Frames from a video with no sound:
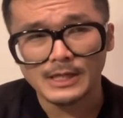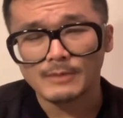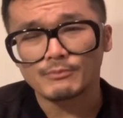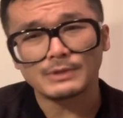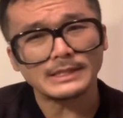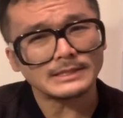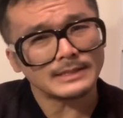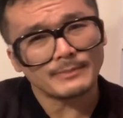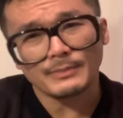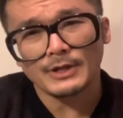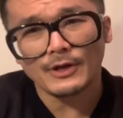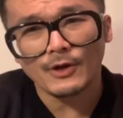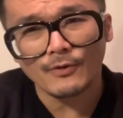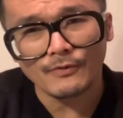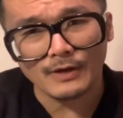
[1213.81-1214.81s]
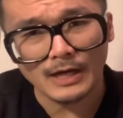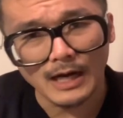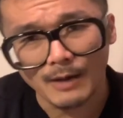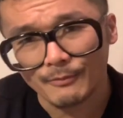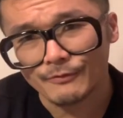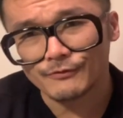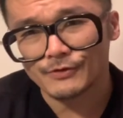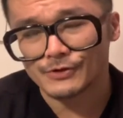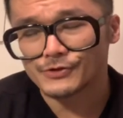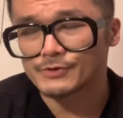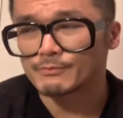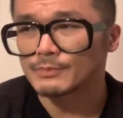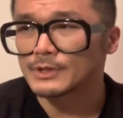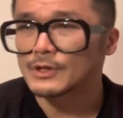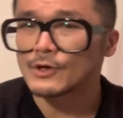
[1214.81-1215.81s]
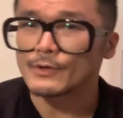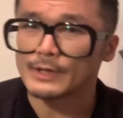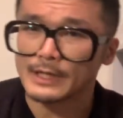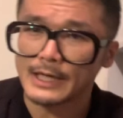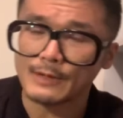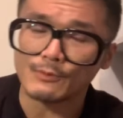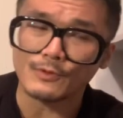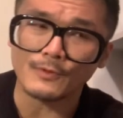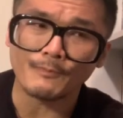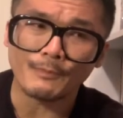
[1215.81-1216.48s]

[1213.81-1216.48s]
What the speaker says: please let me know in the comment section below and I will